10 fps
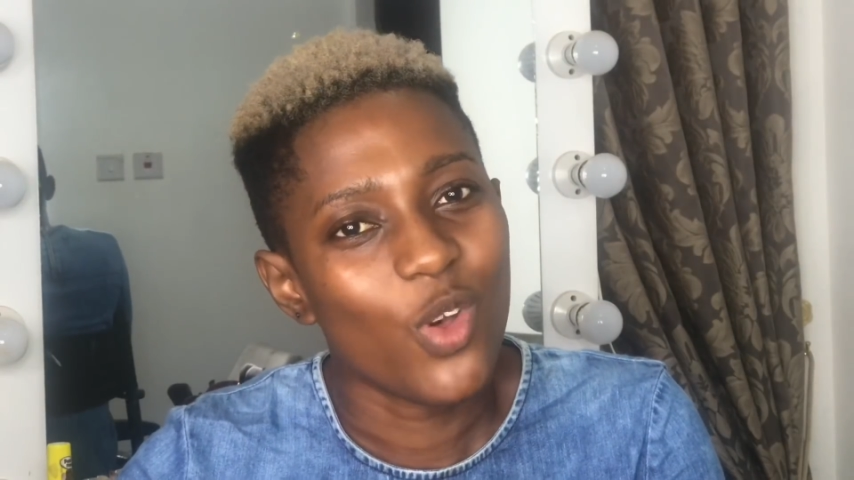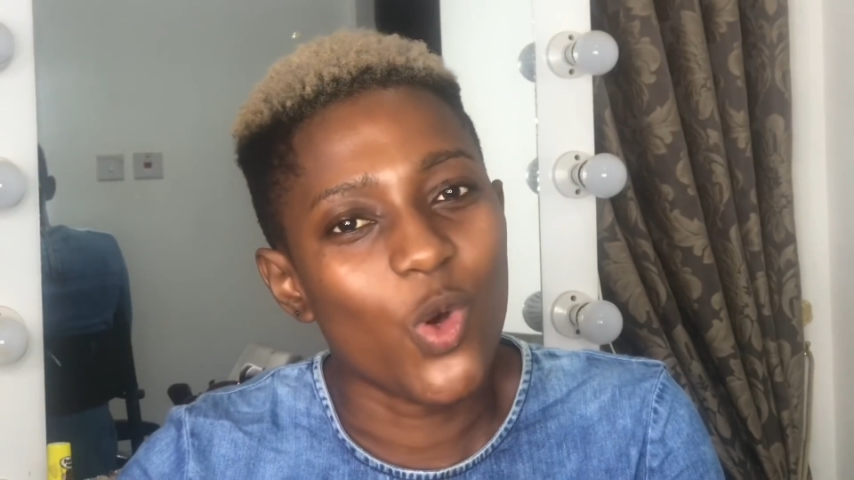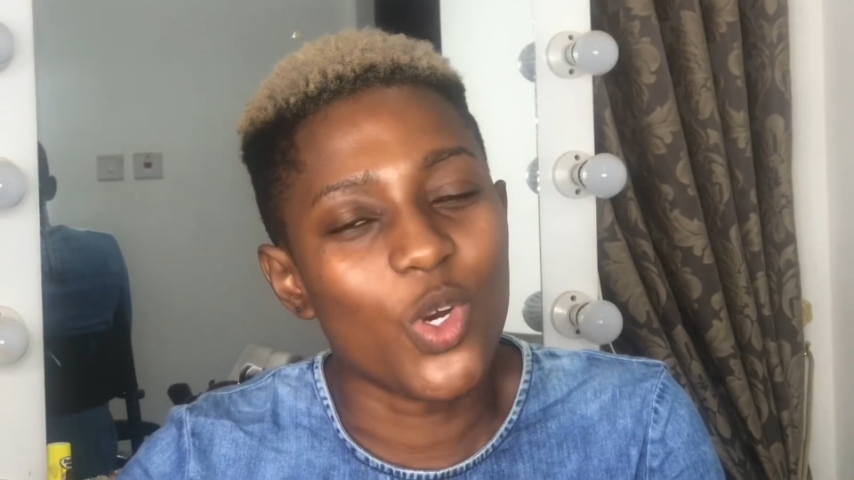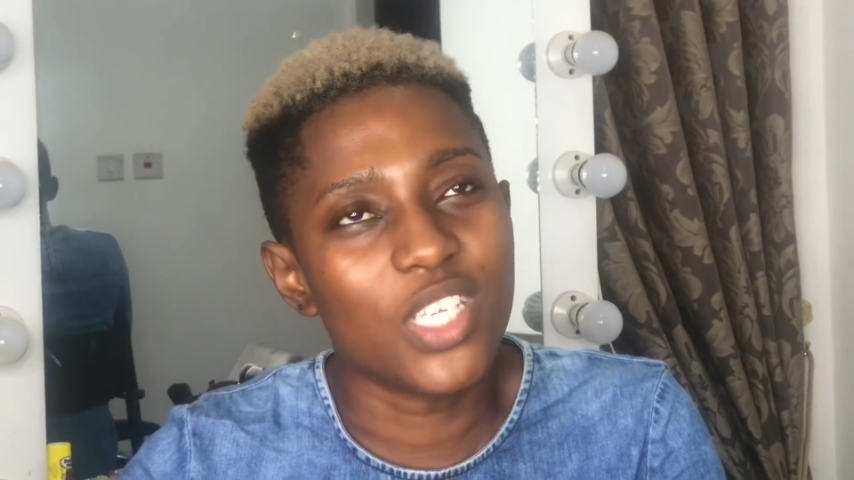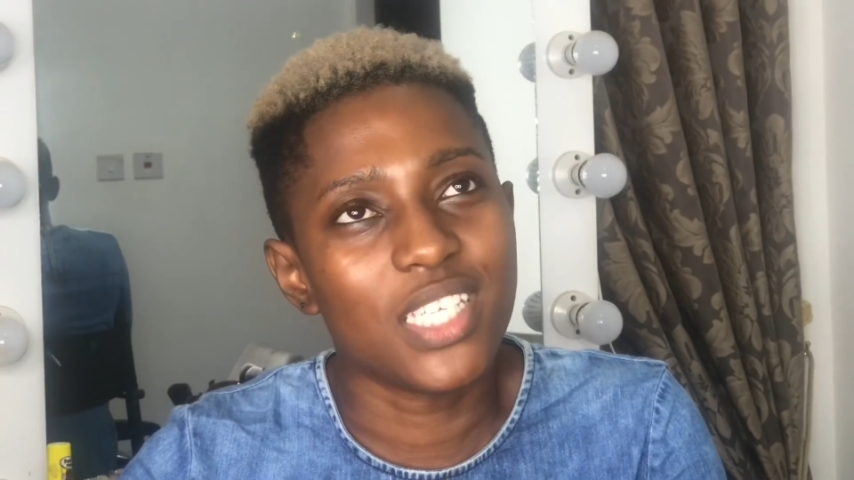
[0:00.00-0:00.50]

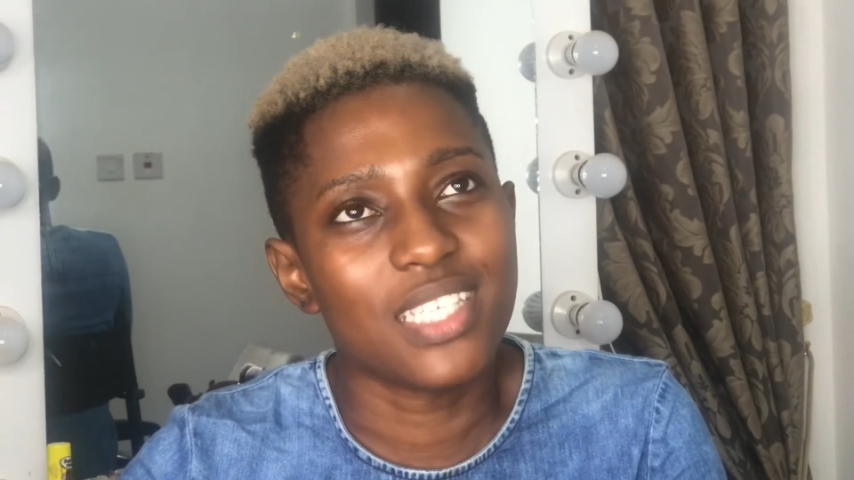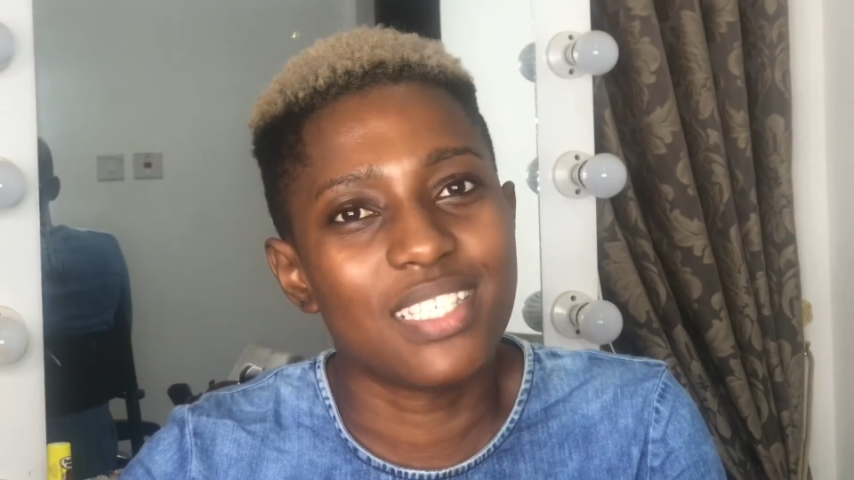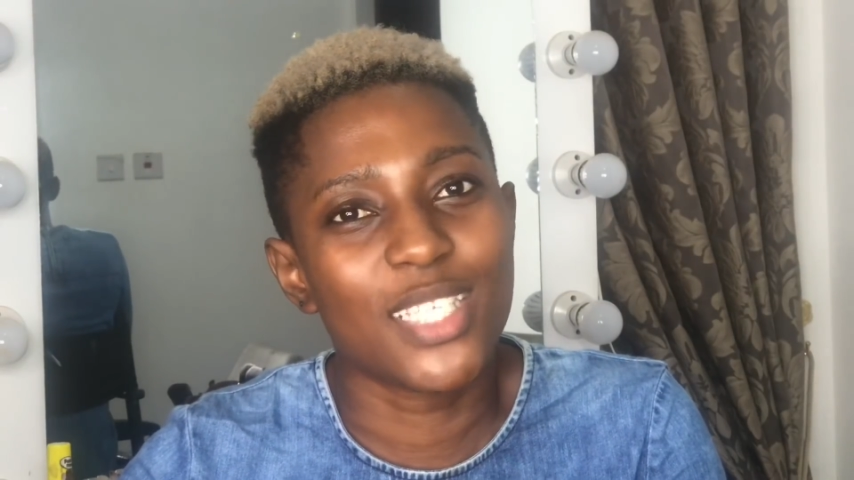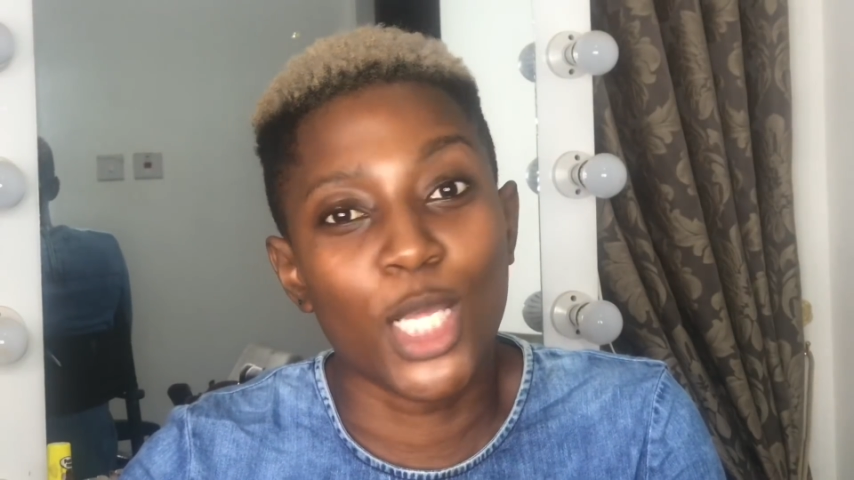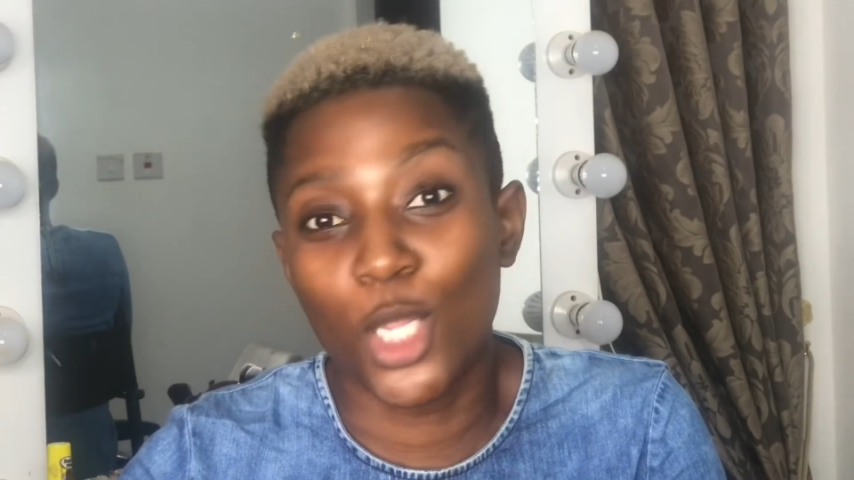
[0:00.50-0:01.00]
or just